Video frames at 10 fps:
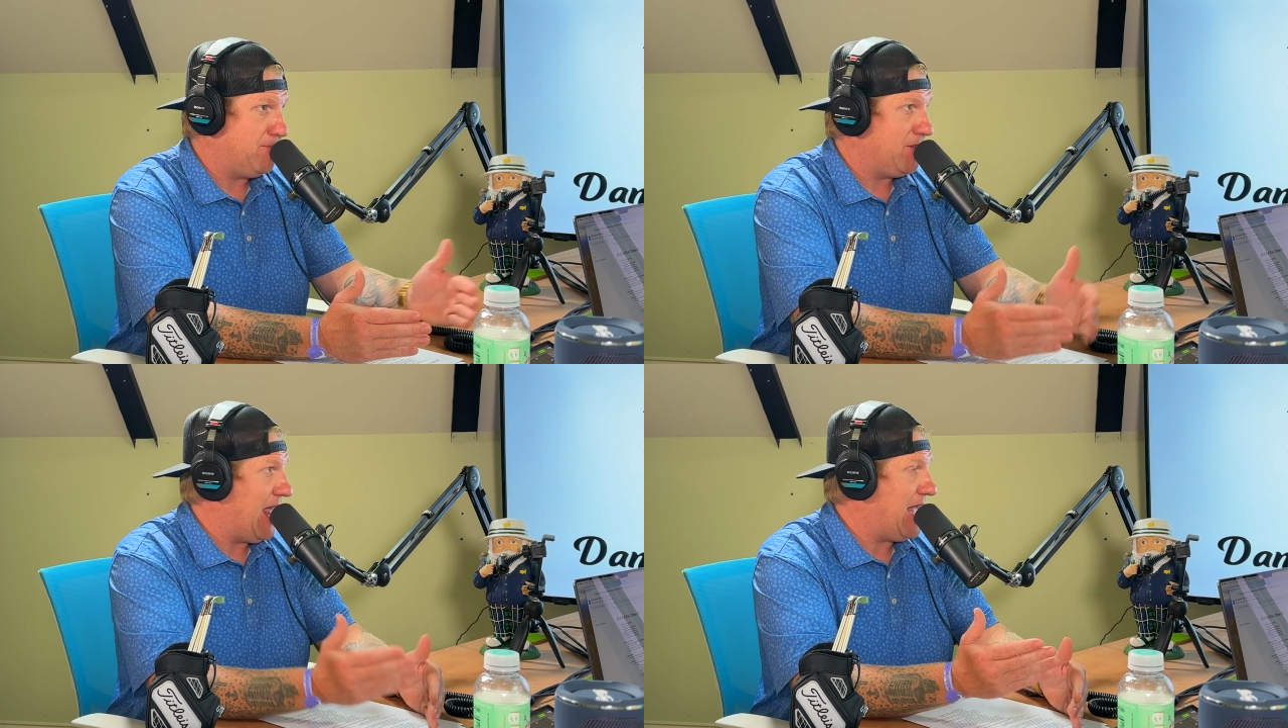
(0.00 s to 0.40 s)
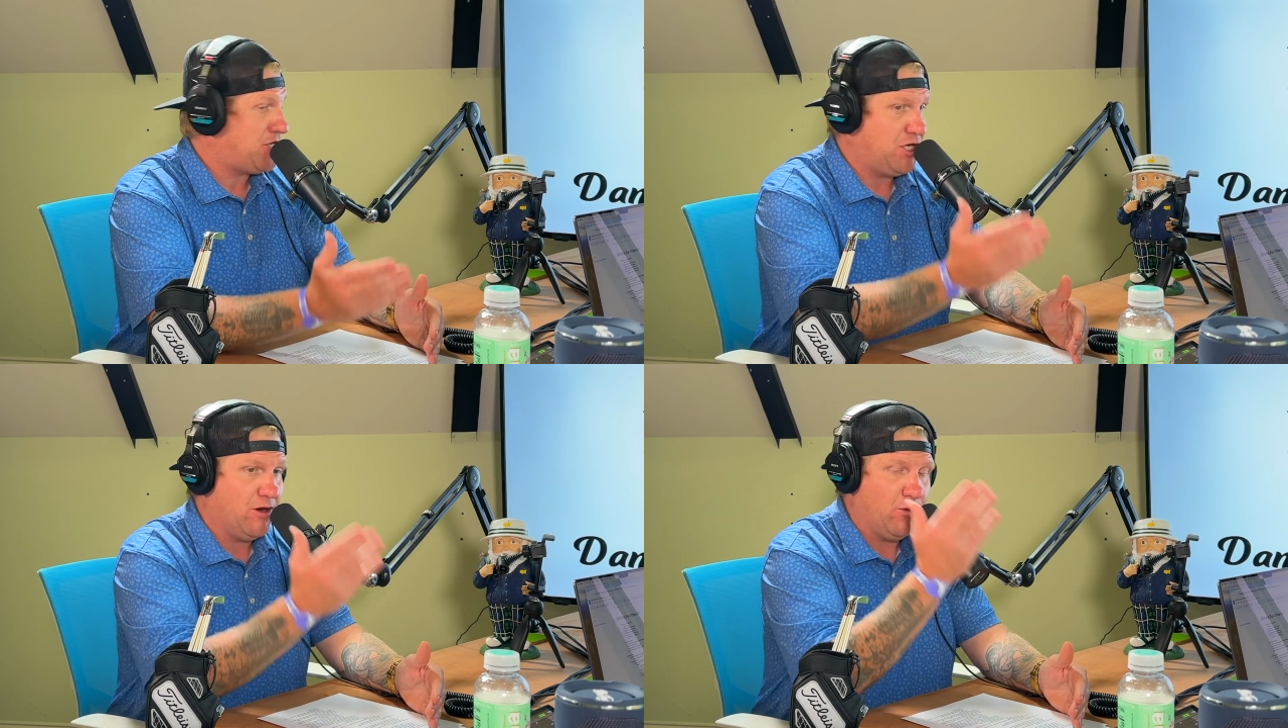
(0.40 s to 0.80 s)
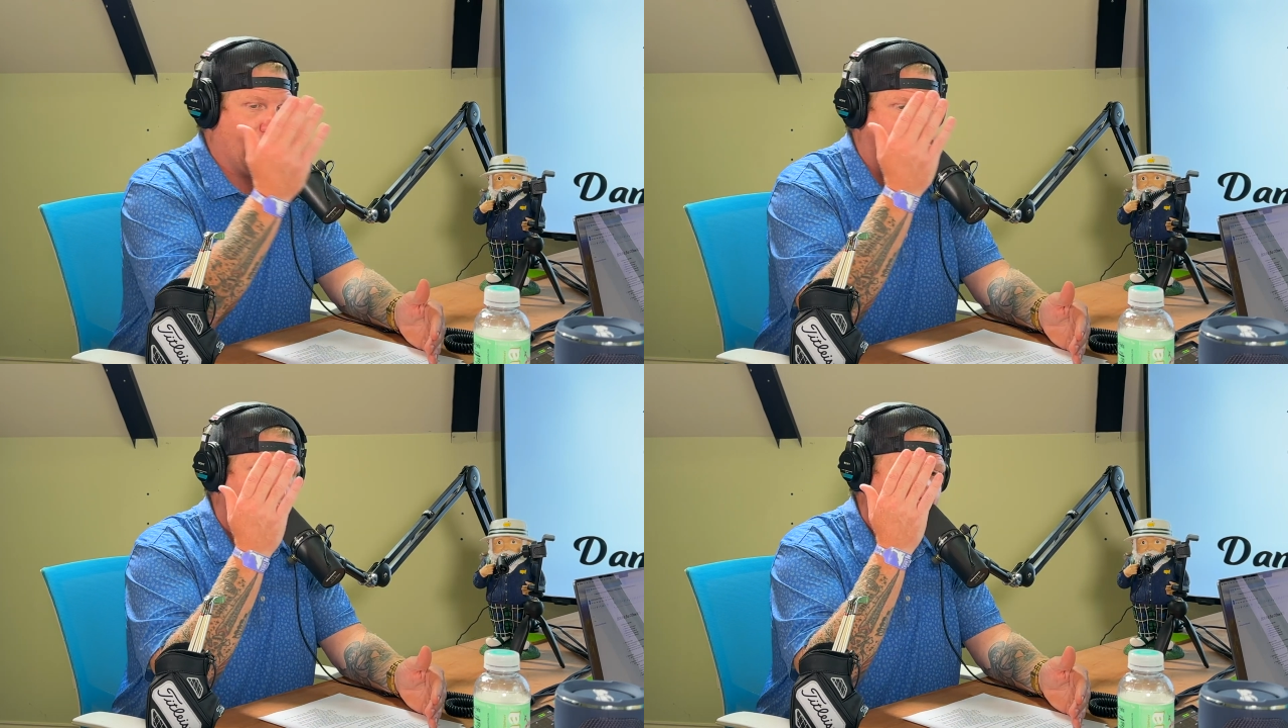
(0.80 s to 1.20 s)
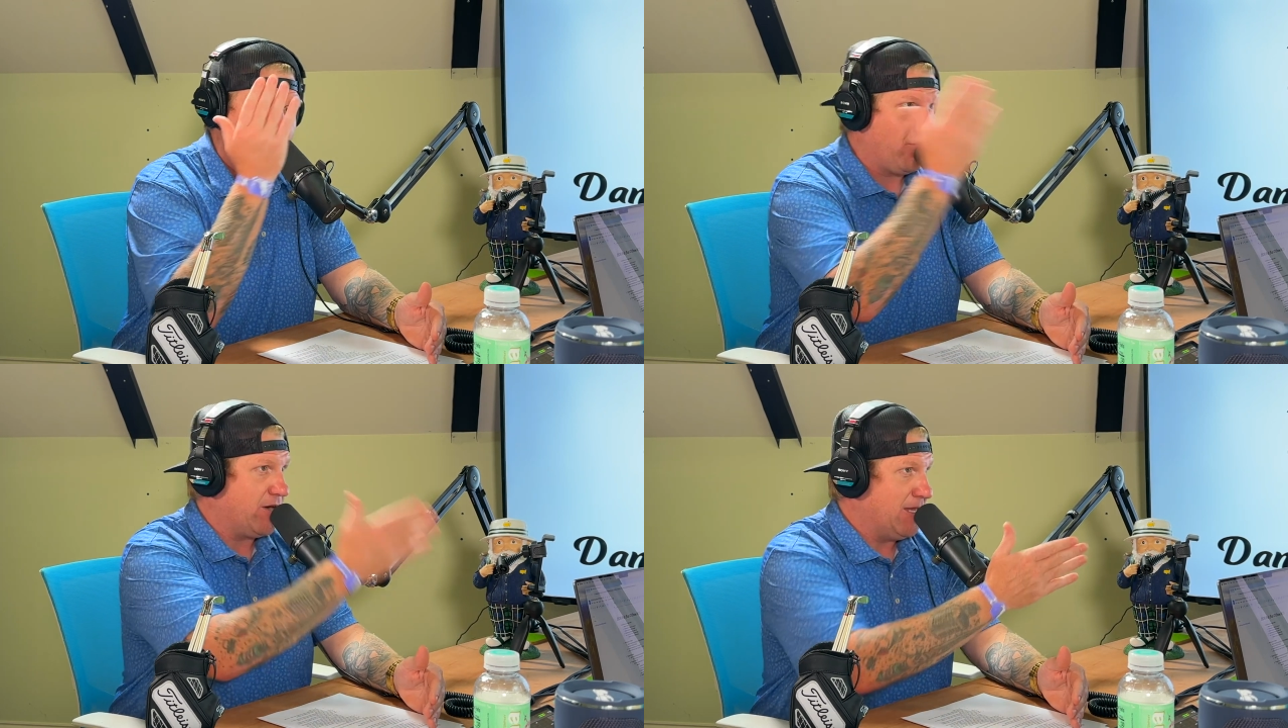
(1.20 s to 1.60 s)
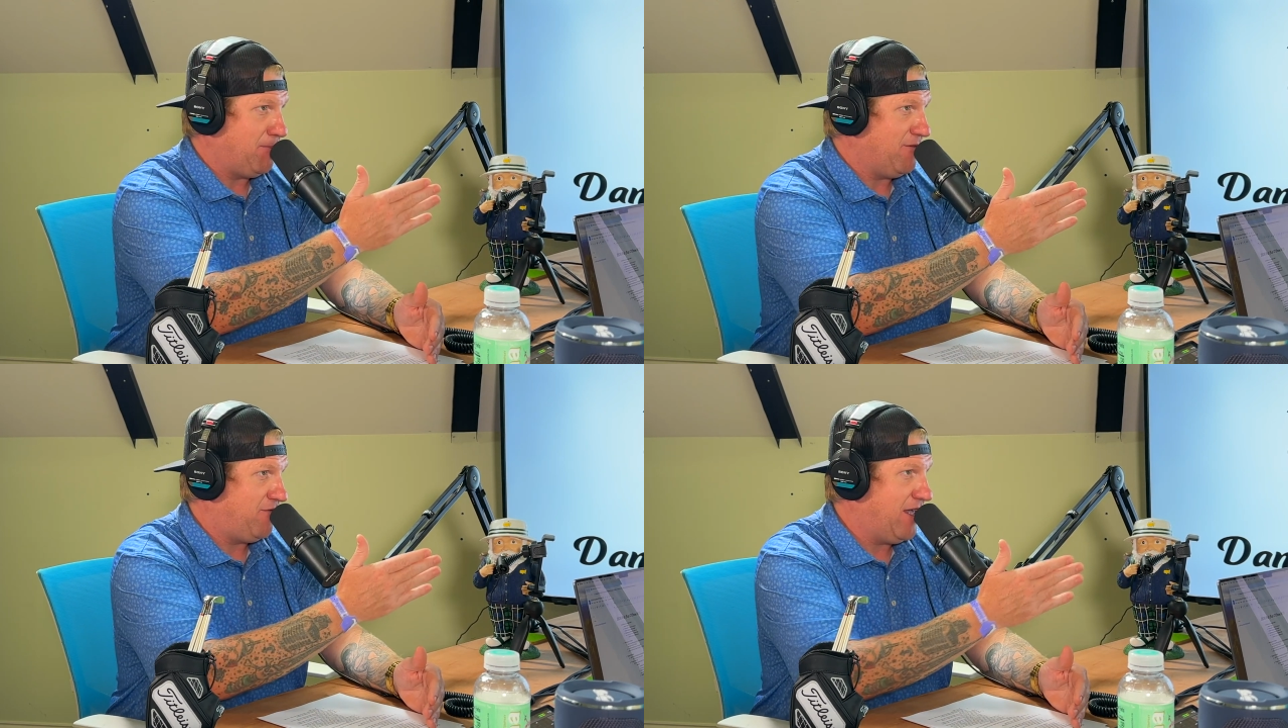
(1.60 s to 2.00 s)
Okay. Last year, it was over at
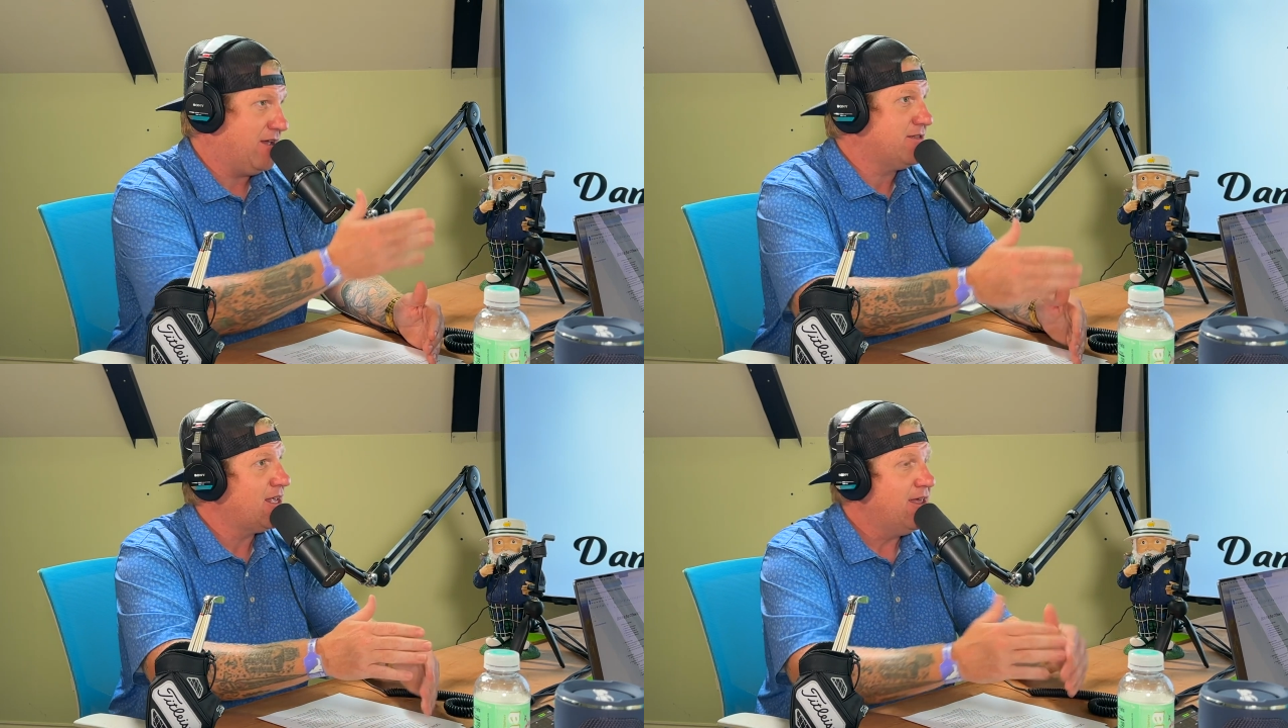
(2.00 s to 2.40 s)
Olympia Fields.